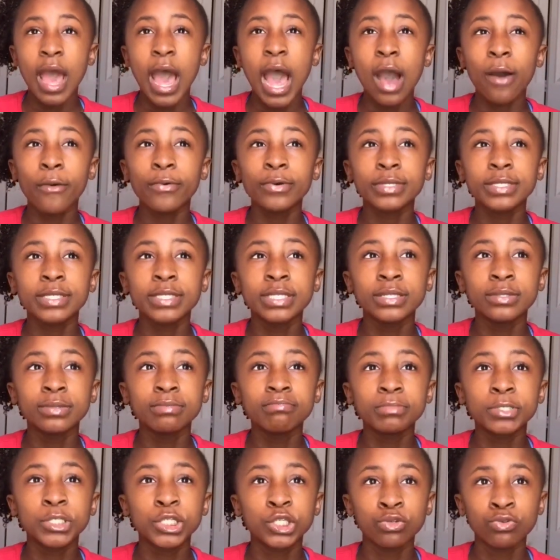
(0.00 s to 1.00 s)
I was
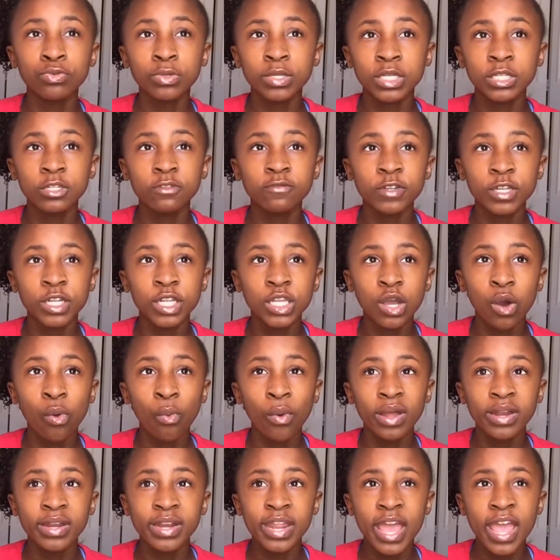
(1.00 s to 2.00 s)
shooting this video
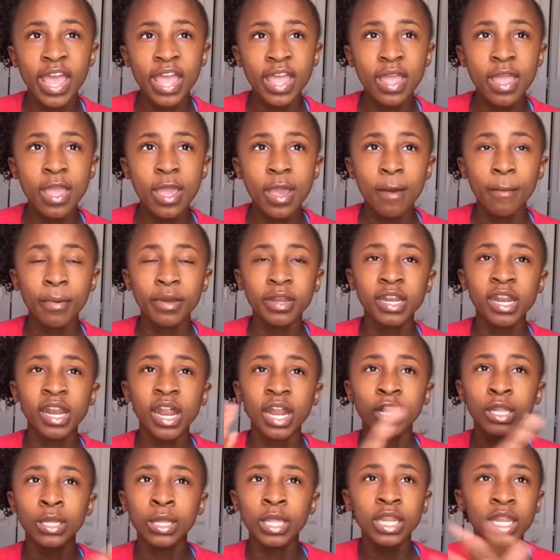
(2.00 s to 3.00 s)
one day, but then
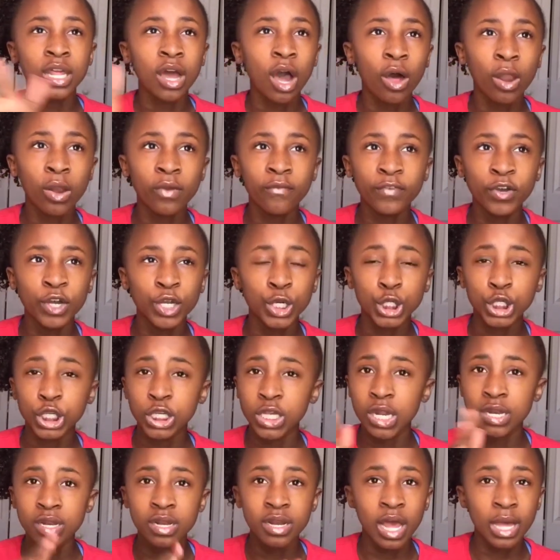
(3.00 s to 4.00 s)
I deleted all the footage
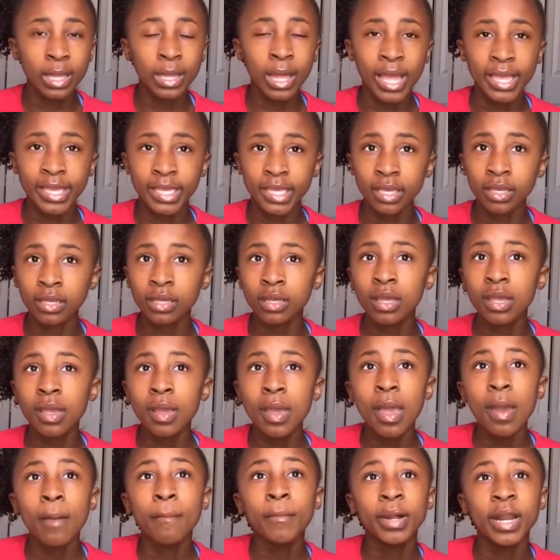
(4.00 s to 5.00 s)
because I did not like it.
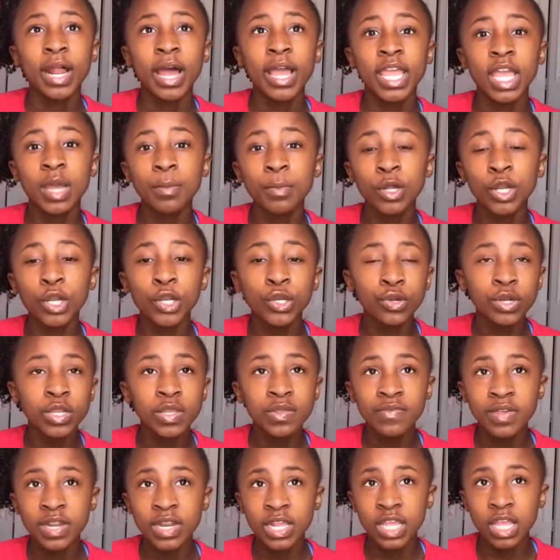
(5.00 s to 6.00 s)
But I am going to do
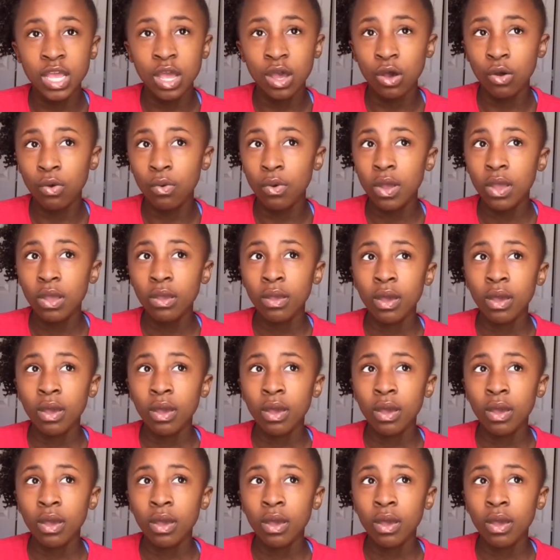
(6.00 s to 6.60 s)
this video